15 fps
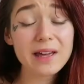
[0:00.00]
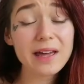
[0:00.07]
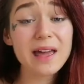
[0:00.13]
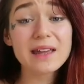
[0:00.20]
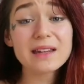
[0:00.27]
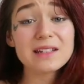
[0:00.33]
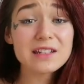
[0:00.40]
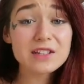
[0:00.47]

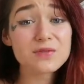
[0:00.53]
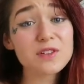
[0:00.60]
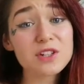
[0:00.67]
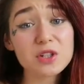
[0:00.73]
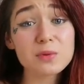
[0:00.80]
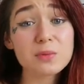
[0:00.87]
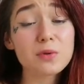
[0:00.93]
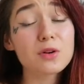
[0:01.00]
and this
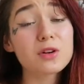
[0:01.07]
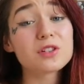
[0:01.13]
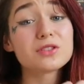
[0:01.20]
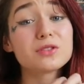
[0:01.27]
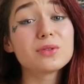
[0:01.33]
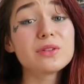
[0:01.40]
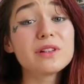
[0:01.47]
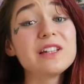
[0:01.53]
vision board
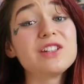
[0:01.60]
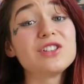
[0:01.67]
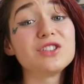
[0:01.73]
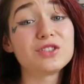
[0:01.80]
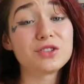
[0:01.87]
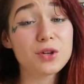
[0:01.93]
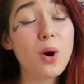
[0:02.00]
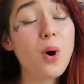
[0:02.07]
totally
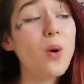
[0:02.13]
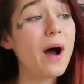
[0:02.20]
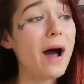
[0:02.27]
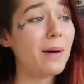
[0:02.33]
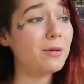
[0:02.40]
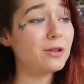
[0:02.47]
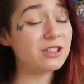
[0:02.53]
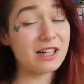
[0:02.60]
show
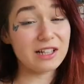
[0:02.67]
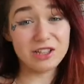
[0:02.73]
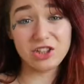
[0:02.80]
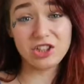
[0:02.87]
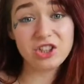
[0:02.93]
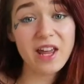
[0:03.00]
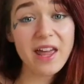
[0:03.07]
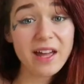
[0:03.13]
how much I
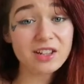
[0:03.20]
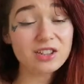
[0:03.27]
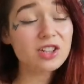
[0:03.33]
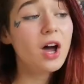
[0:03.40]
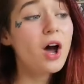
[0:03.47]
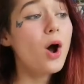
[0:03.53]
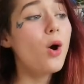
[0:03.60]
changed